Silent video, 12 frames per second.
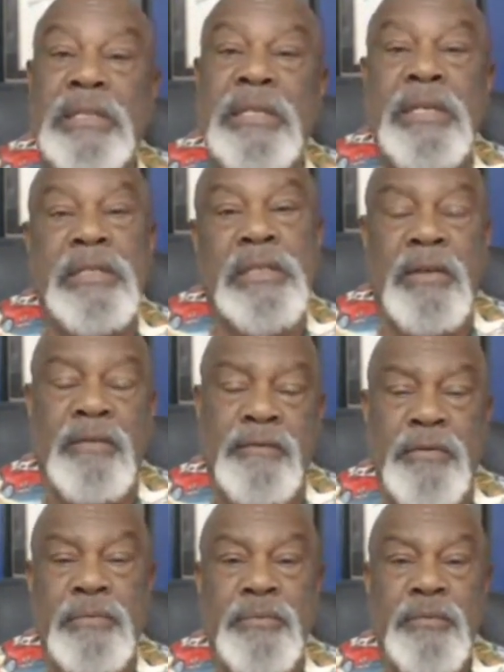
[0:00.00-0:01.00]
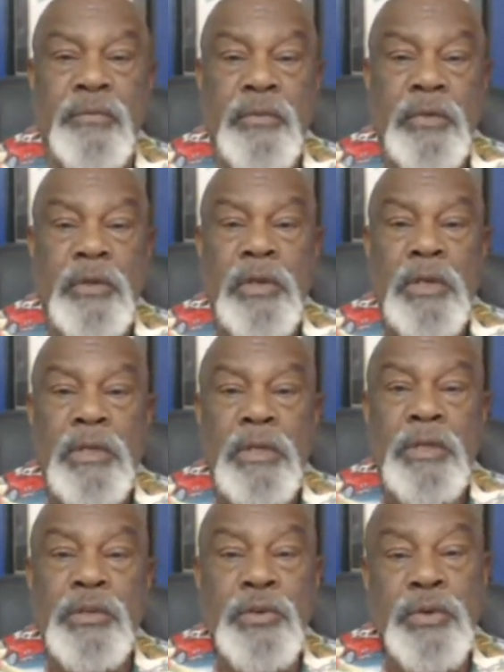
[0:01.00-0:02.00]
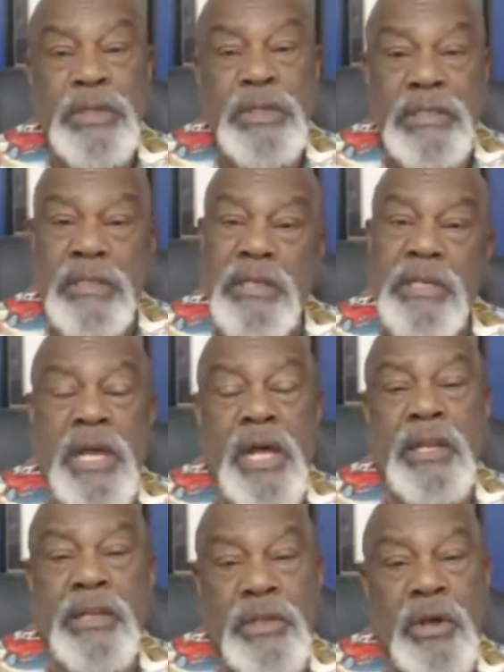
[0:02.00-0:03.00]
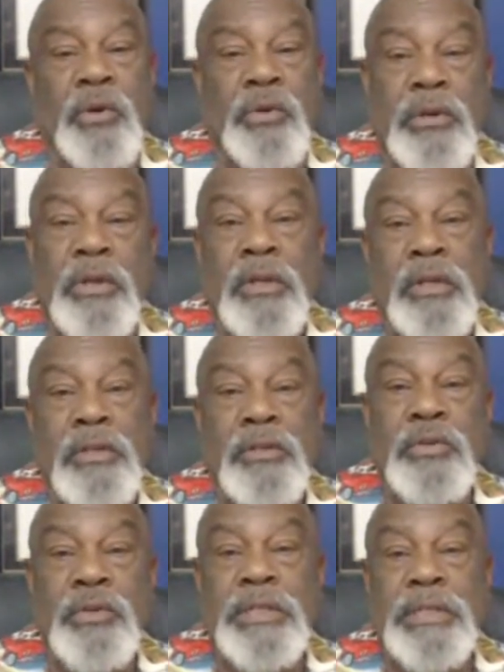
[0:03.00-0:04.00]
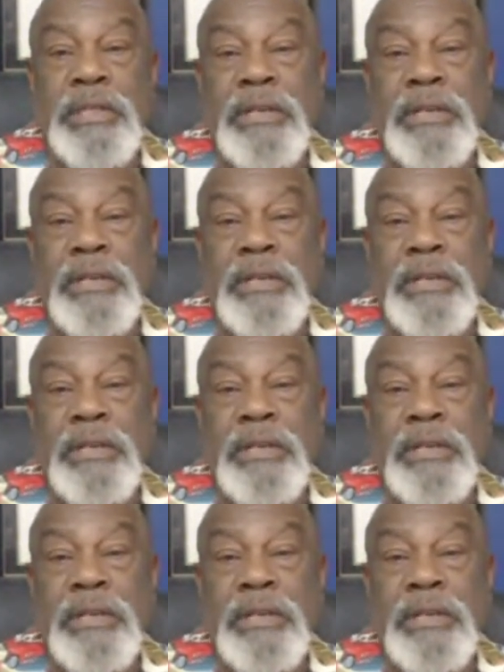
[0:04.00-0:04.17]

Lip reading: And you can see how to talk. You can see what you use.